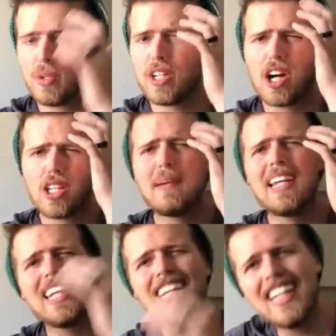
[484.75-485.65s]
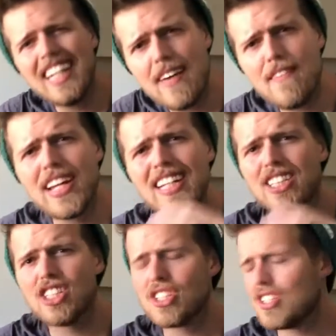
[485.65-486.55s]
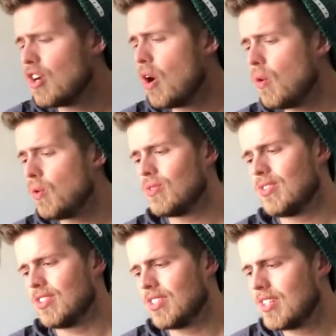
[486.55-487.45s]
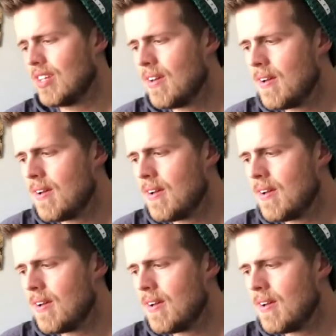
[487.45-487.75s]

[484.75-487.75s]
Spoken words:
We're called to be living stones.